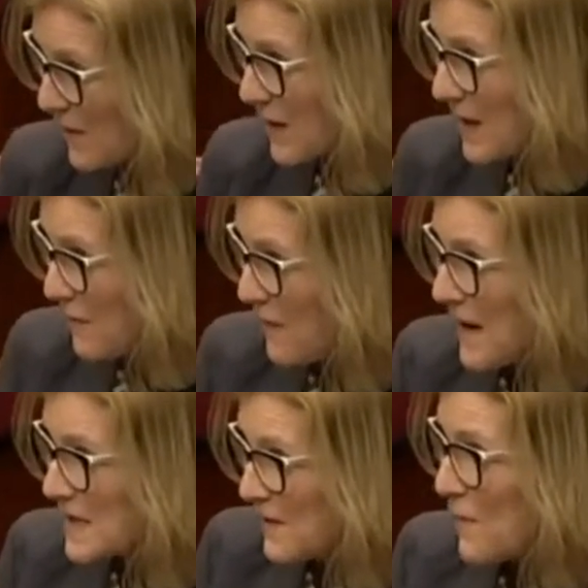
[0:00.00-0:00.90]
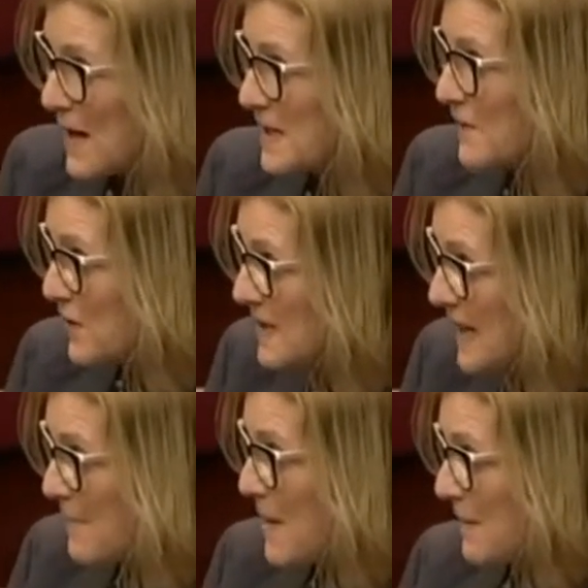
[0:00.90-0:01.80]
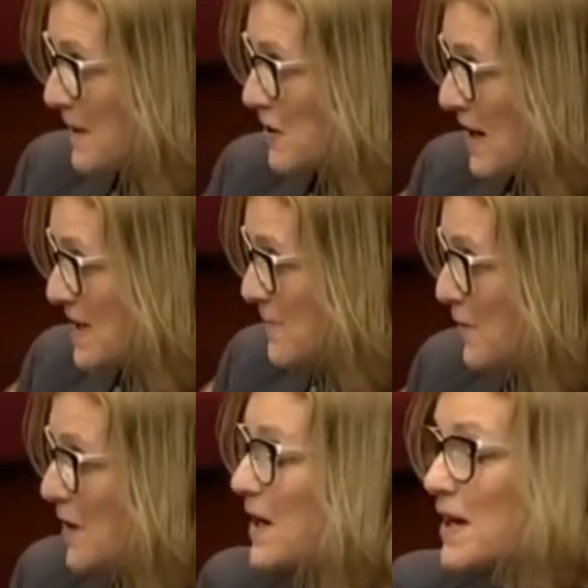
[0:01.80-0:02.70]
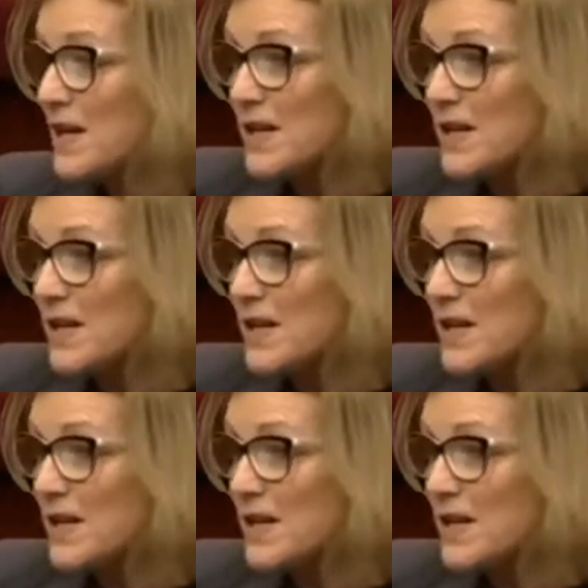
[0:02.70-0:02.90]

the very effective ways of using our public transport